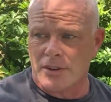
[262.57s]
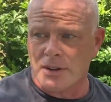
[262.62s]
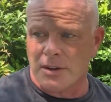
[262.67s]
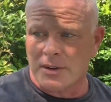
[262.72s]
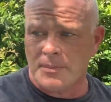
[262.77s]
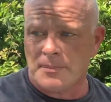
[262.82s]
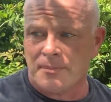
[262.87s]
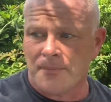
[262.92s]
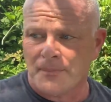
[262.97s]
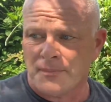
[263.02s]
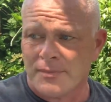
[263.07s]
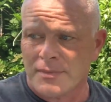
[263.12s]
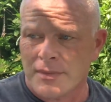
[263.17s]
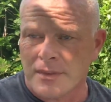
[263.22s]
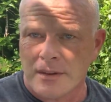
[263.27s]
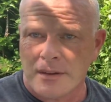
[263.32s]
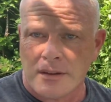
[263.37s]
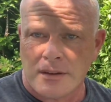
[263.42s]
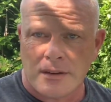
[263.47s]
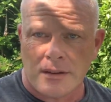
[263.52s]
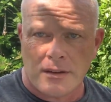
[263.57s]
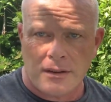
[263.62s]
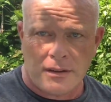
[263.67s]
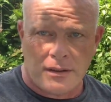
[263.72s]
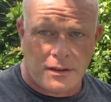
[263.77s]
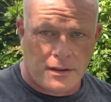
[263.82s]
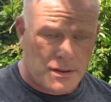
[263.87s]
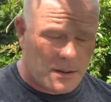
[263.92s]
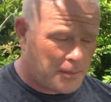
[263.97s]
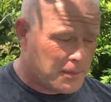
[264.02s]

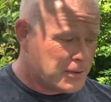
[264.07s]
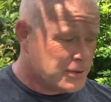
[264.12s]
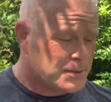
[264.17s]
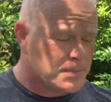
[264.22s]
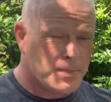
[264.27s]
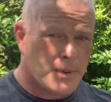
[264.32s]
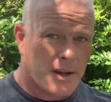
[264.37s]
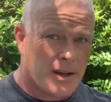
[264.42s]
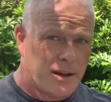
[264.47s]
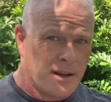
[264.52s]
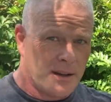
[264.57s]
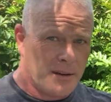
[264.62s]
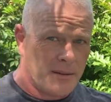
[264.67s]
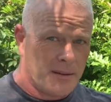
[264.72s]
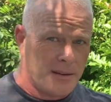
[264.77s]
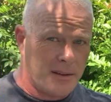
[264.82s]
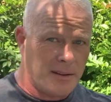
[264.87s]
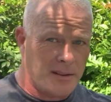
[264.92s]
I'm gonna spray